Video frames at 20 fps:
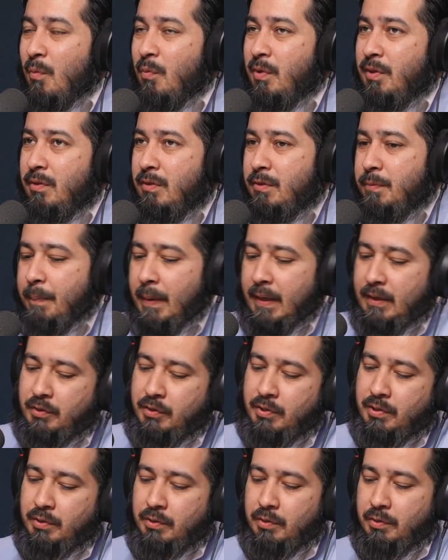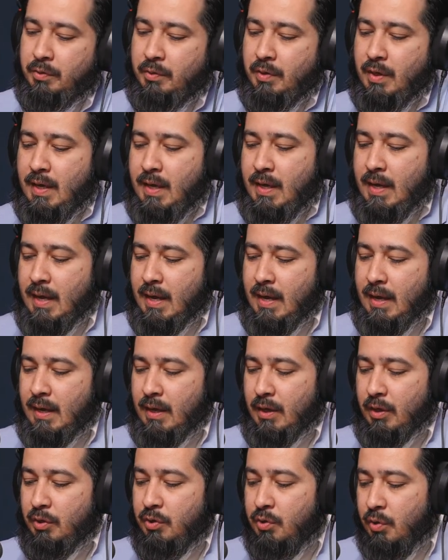With respect to
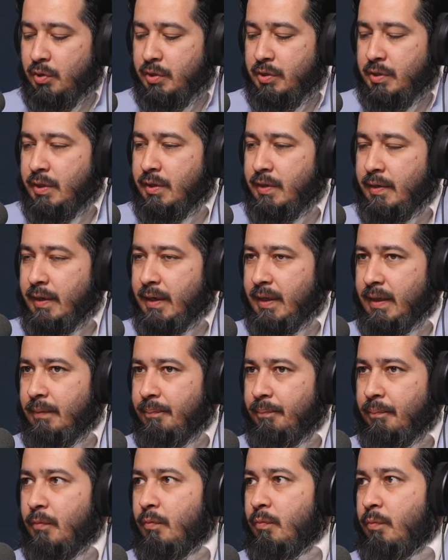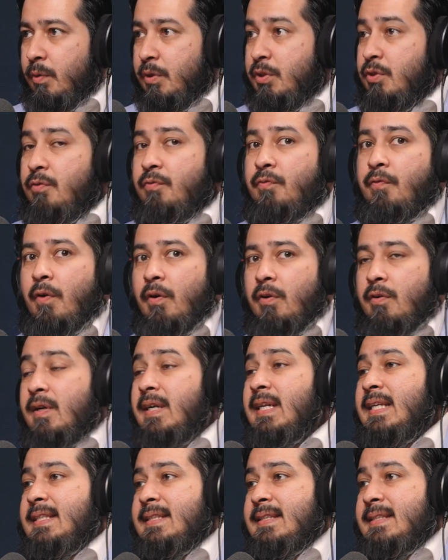your journey, what you've
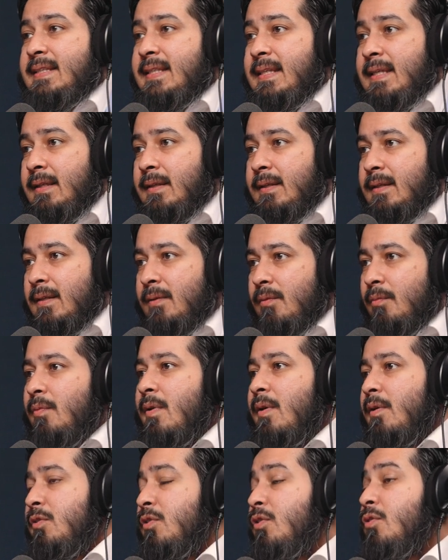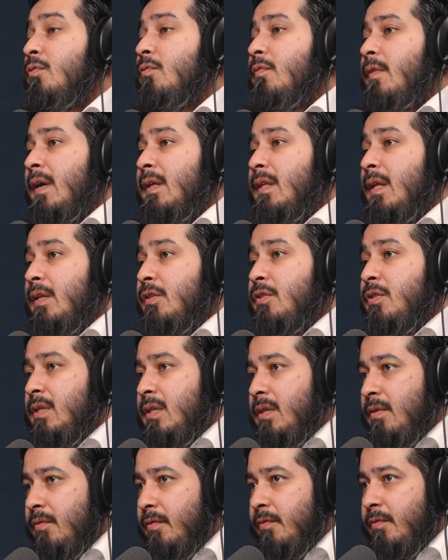already seen, what you've
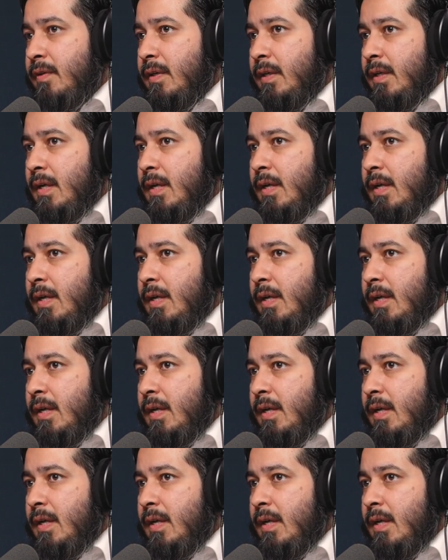achieved,